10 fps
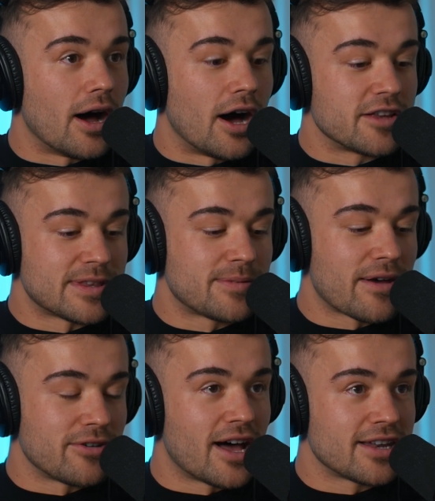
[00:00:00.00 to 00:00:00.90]
I was meant to
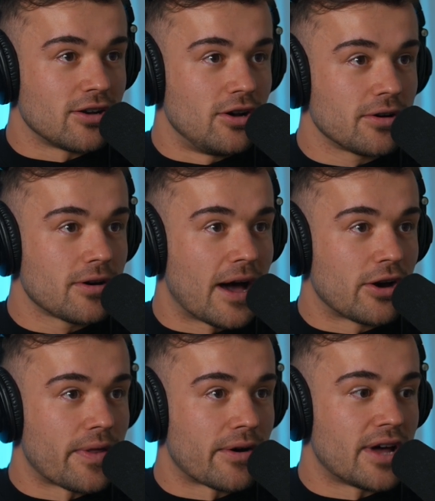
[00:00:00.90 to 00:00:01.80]
be there at 9 o'clock.
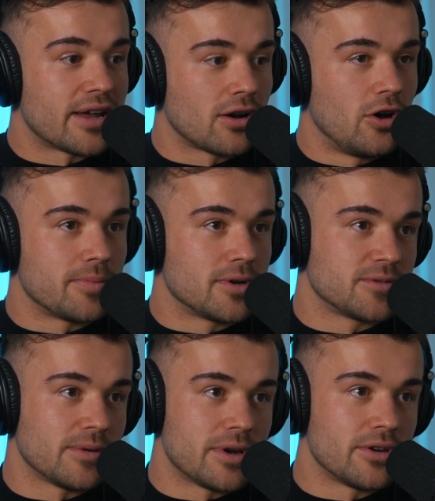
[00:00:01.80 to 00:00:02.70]
I got there at 9 o'clock
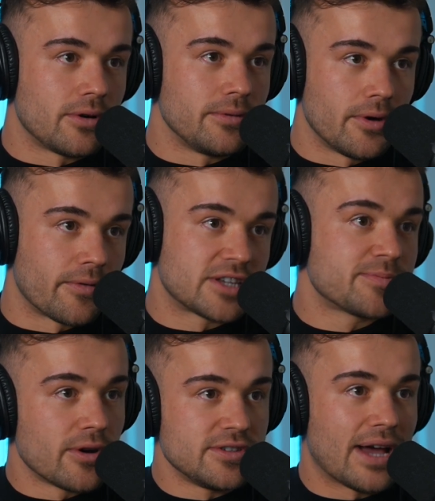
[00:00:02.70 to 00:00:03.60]
because when you're not very
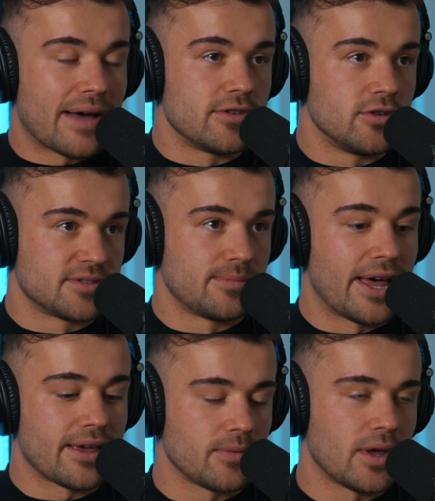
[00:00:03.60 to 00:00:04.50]
experienced, you have to do
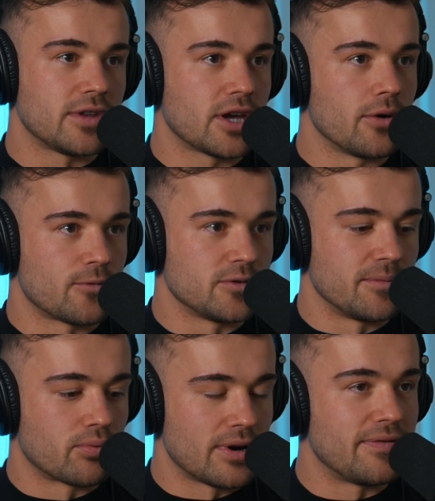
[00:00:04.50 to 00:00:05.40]
you have to go through
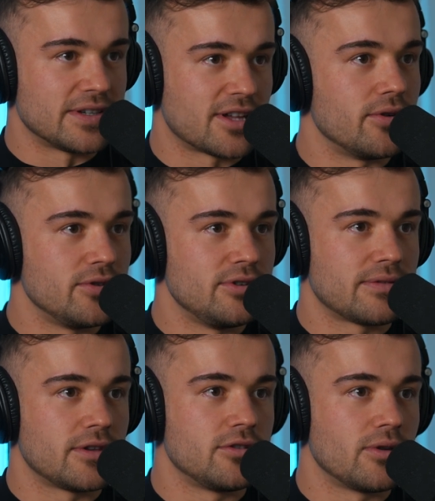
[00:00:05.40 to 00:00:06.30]
some briefings, don't you? And you
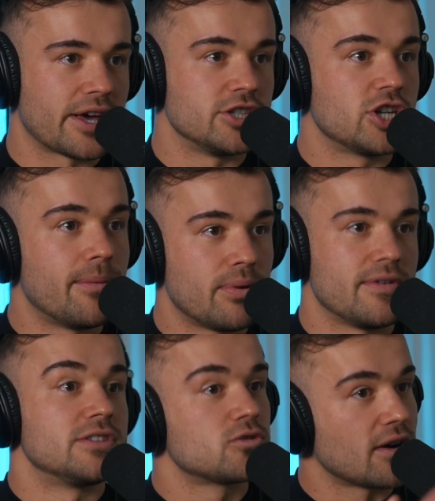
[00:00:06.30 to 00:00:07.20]
have to do like a jump
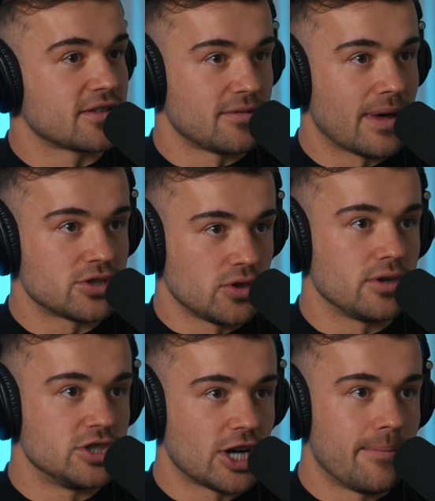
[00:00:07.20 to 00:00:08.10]
with an instructor to make sure
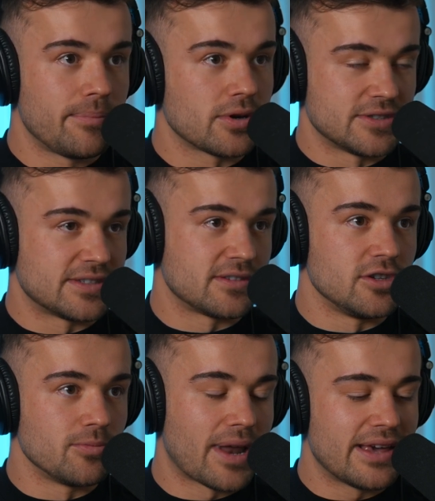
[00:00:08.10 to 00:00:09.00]
you can jump because it's a
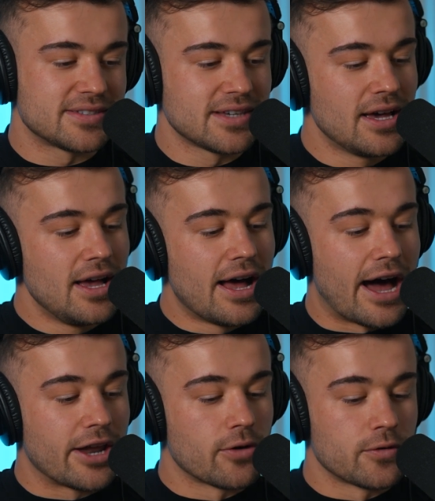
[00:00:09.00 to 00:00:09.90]
new place.
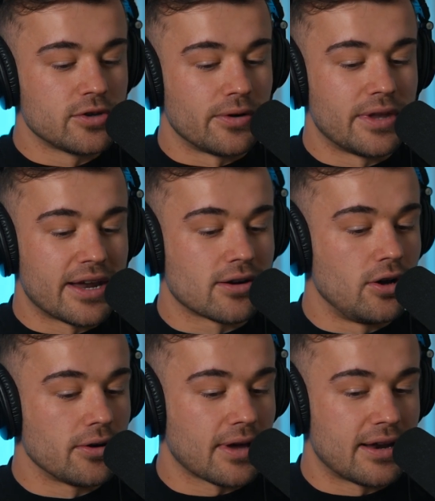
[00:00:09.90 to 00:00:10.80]
And I got through the door at 9
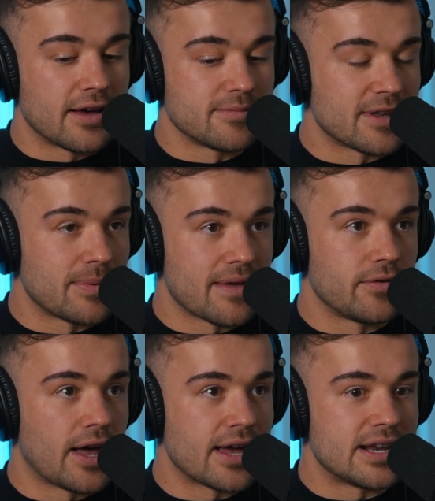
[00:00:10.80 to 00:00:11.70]
o'clock and I was meant to be there
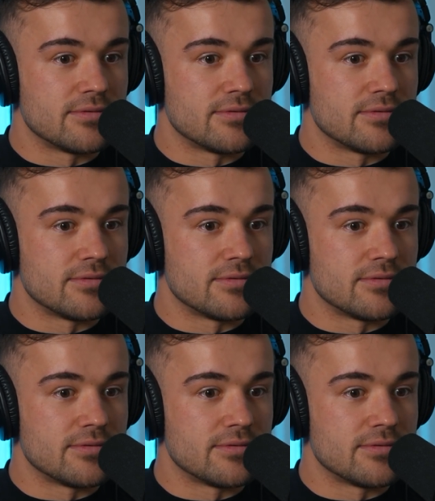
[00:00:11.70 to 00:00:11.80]
for 9.